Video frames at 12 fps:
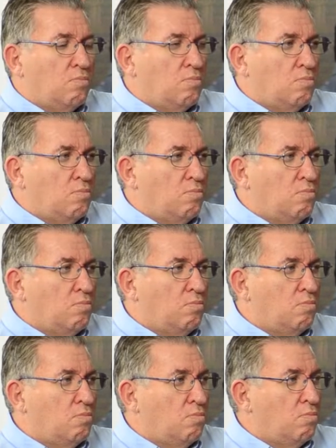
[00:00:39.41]

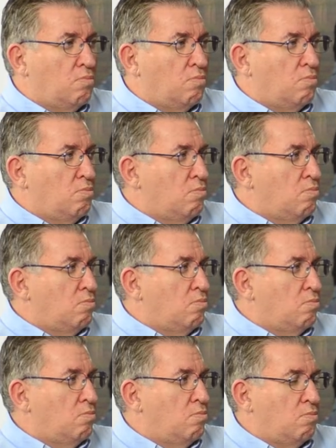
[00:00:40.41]

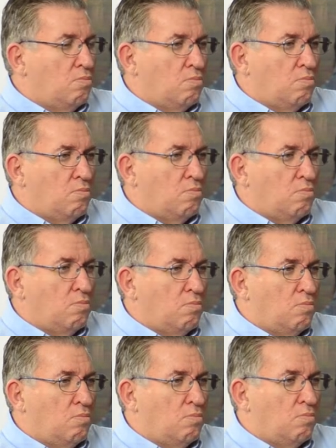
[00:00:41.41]

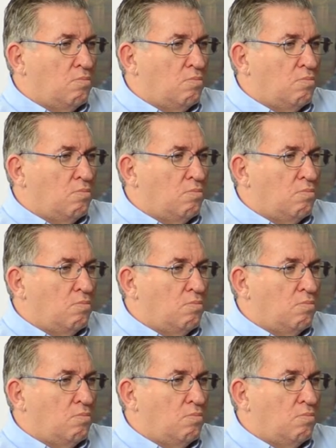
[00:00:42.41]
(silent)